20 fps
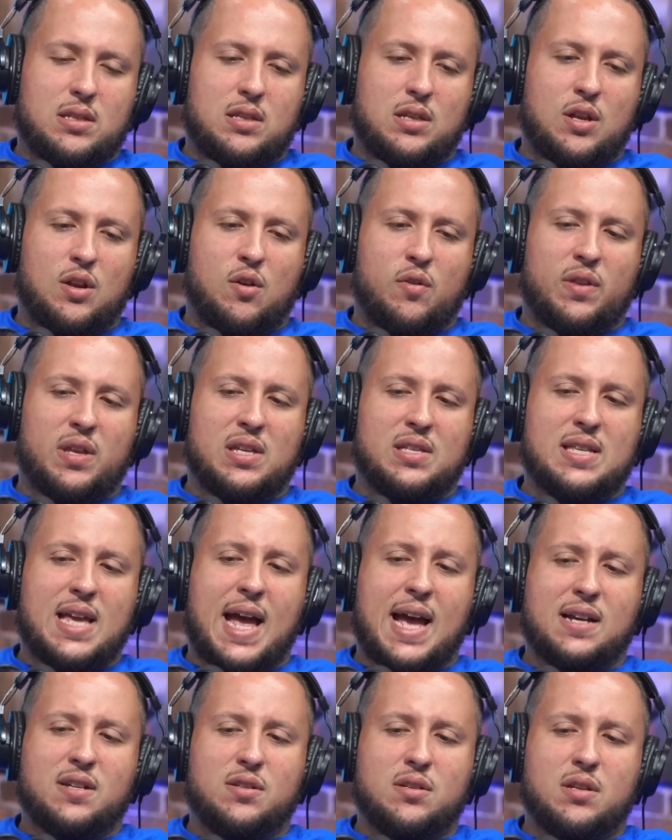this
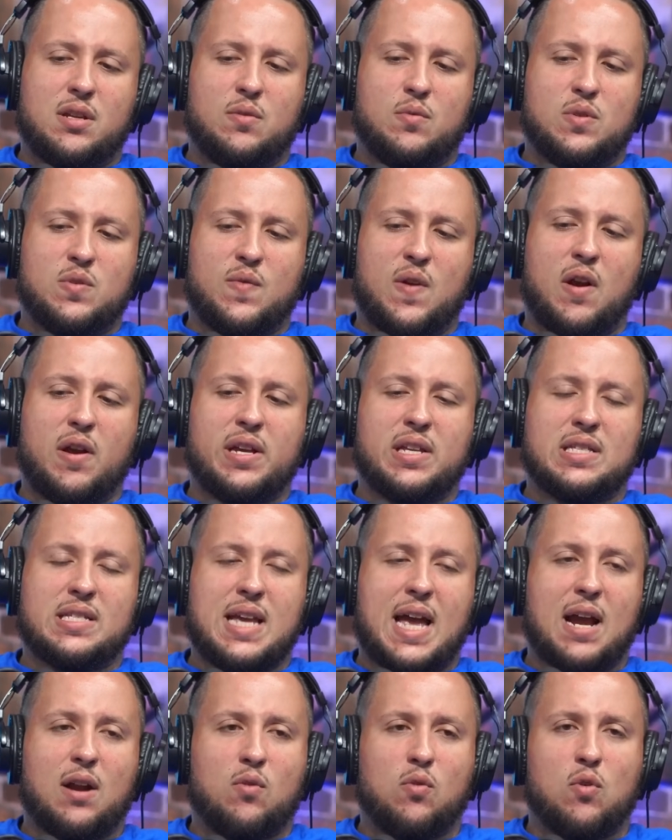actually was very
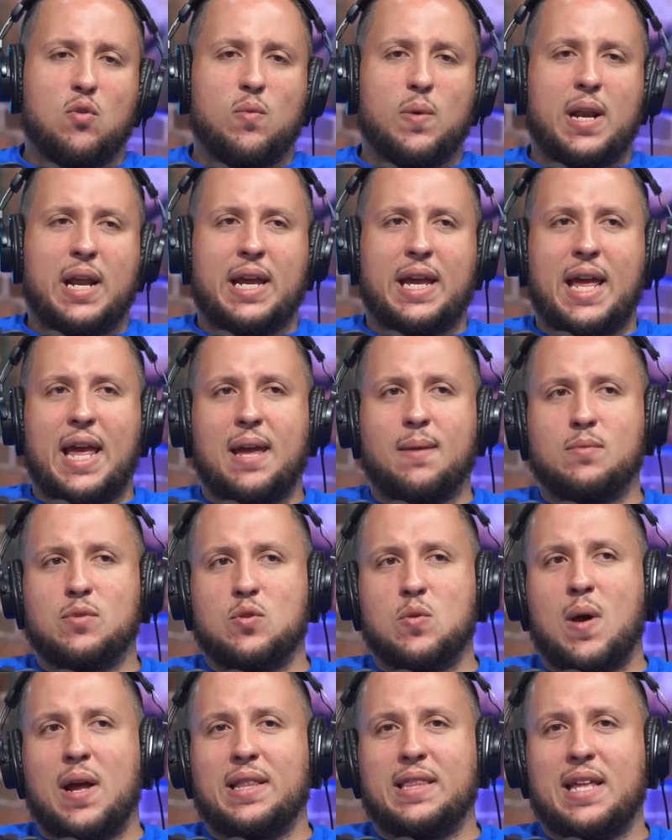integral when it came
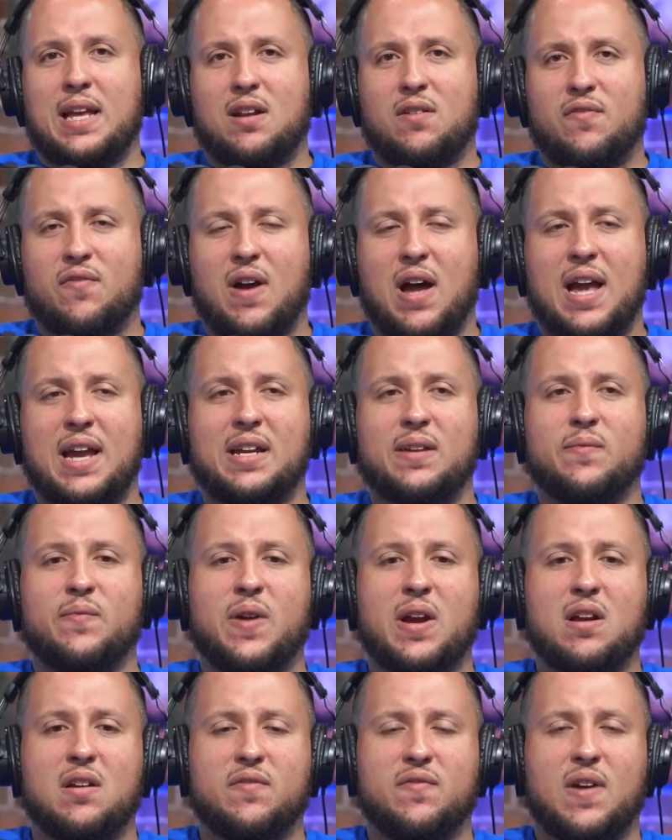to identifying and
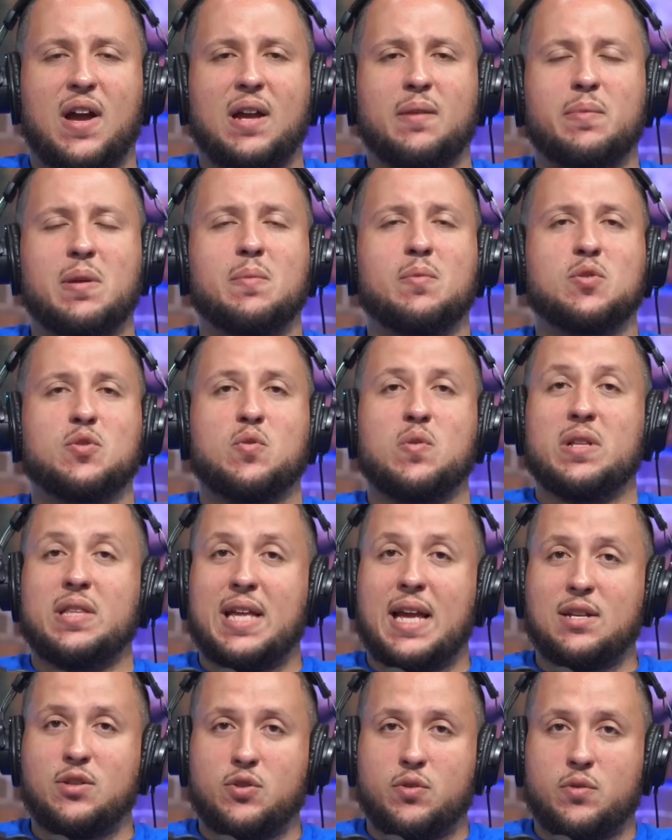verifying people's
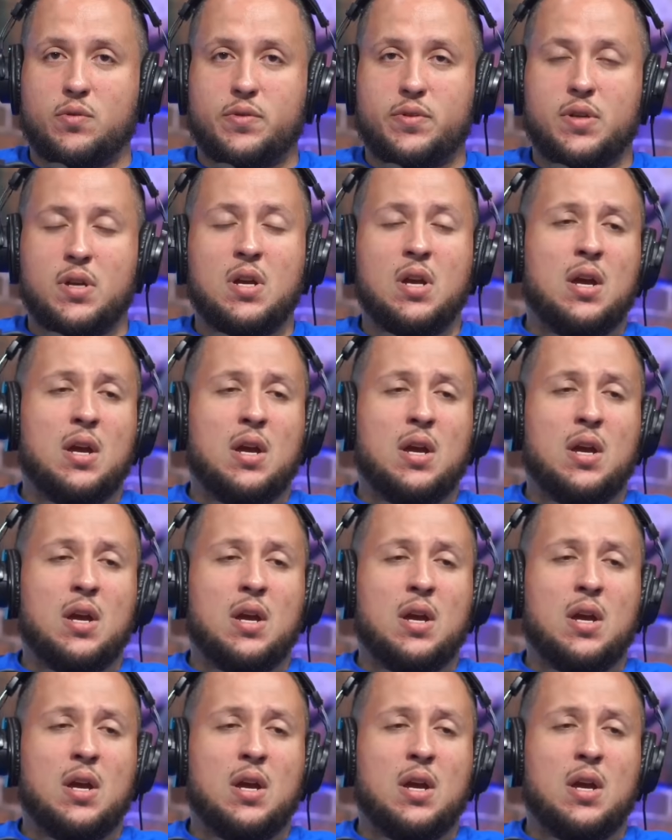credentials.